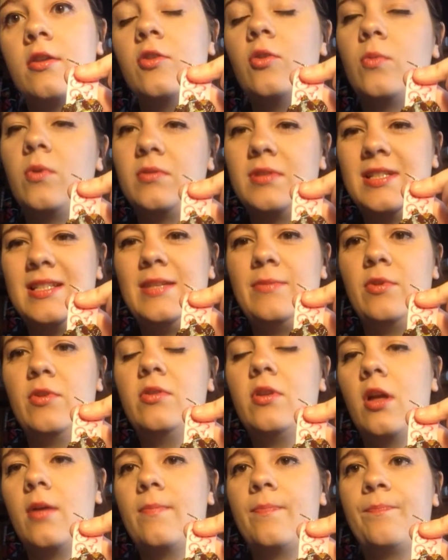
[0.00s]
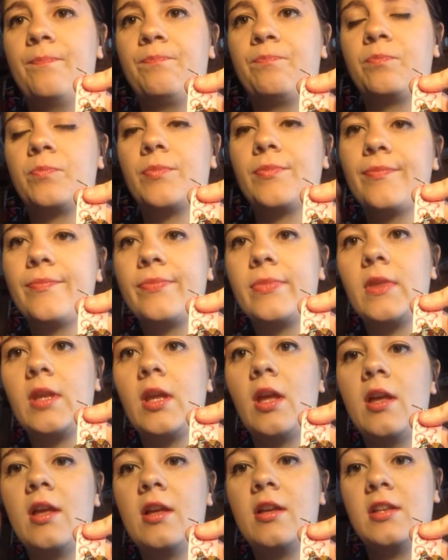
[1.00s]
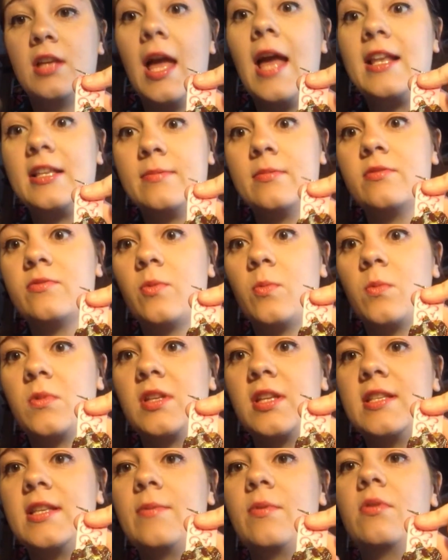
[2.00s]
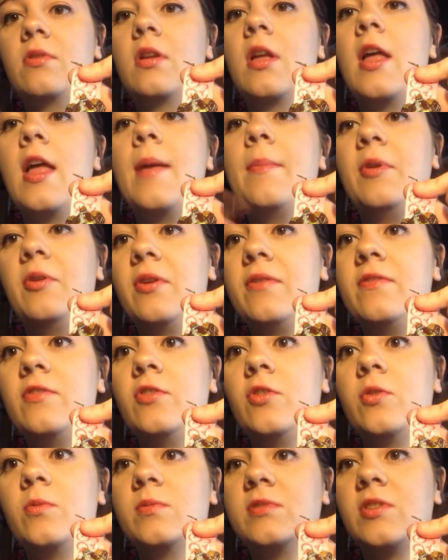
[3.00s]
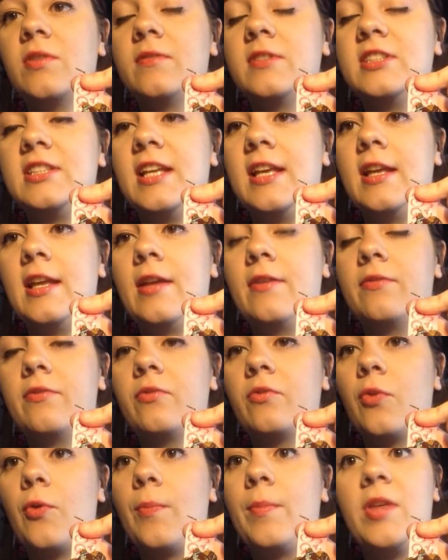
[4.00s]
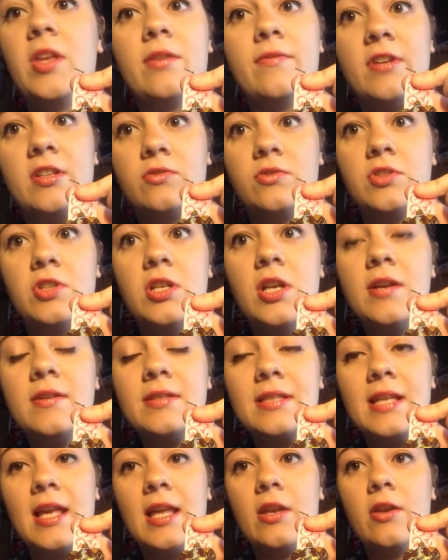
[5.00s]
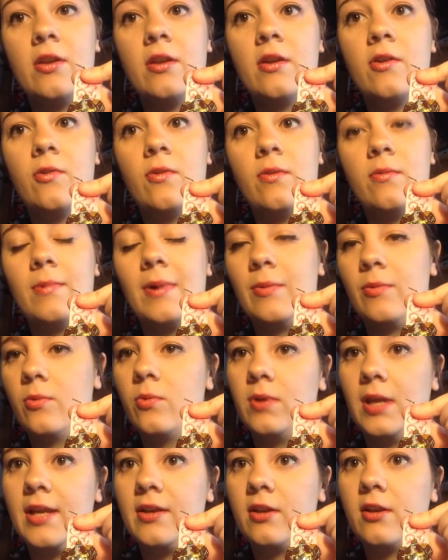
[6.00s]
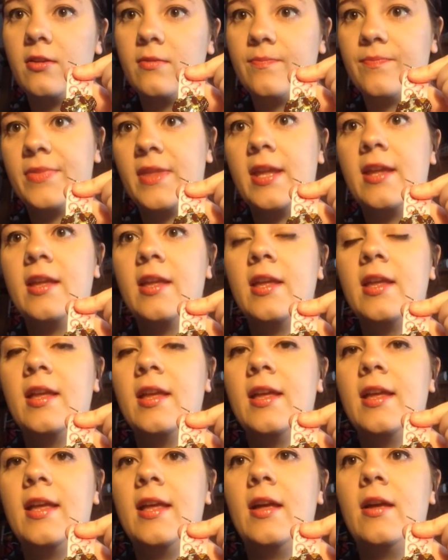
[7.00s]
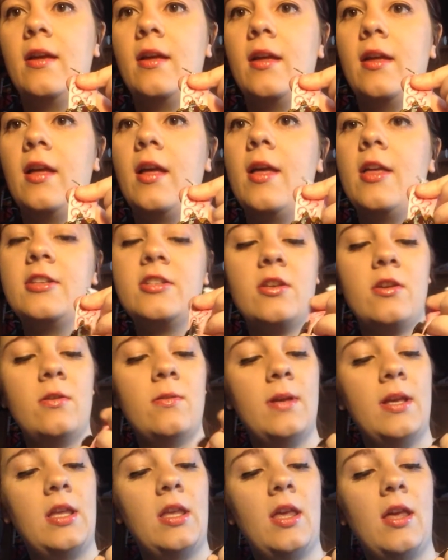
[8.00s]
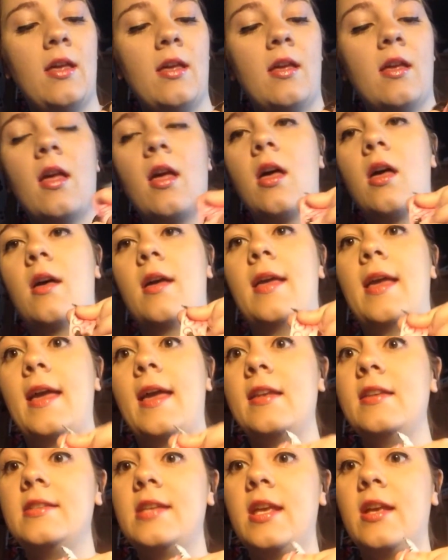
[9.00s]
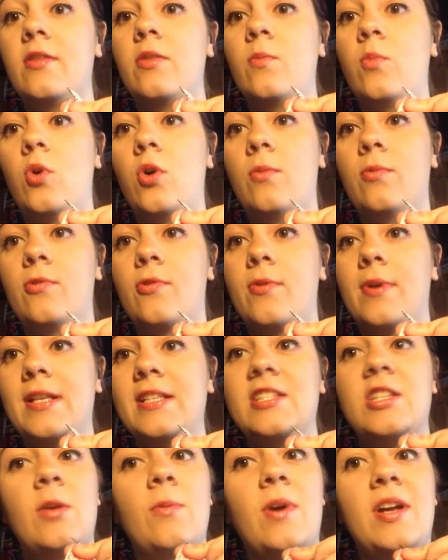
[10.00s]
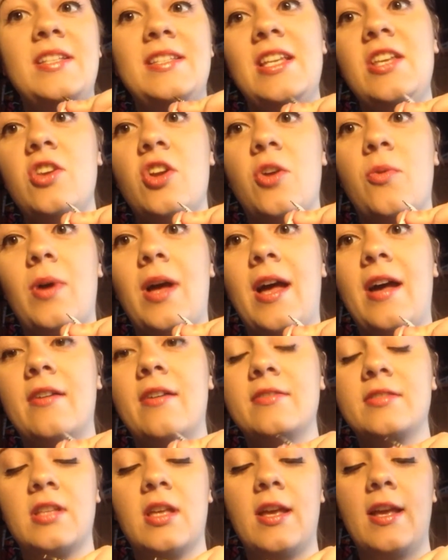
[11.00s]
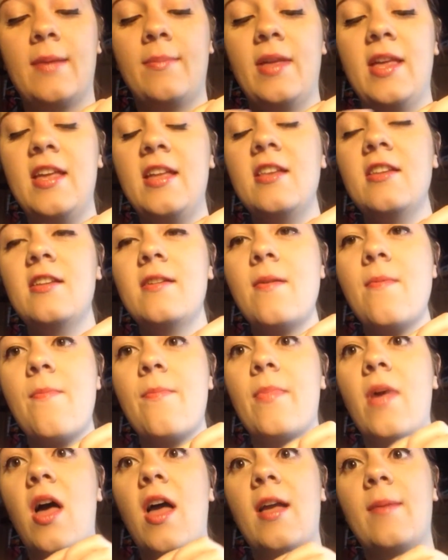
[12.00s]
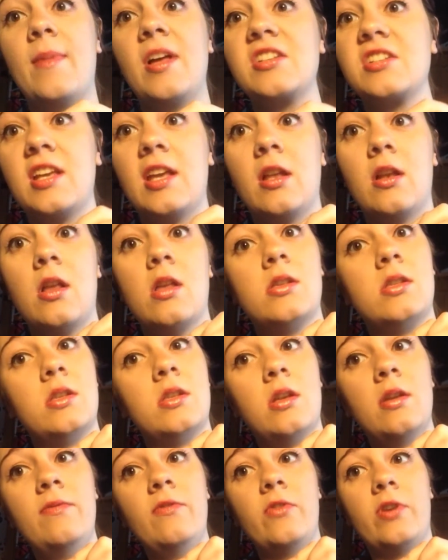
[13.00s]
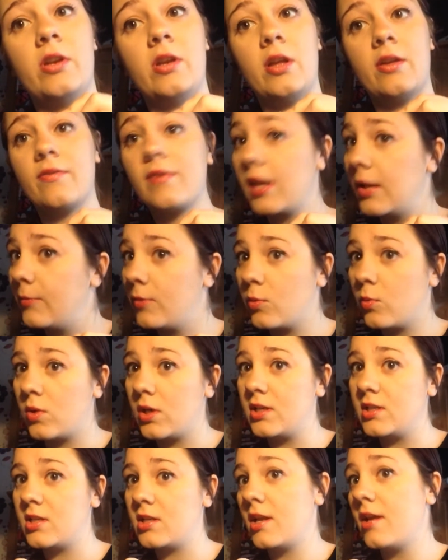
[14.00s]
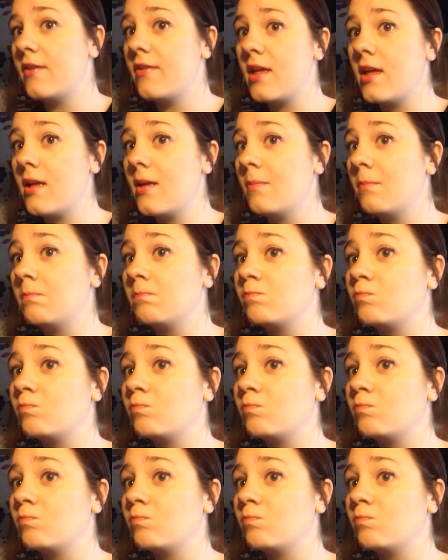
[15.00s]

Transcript: Not Walt Disney World. Um, Alice was from Walt Disney World. Gryffindor was obviously from Universal Studios in Orlando. So yeah, I hadn't taken the plot real quick, so I didn't know what house I am in, but I am actually in Slytherin. If anyone wanted to know that.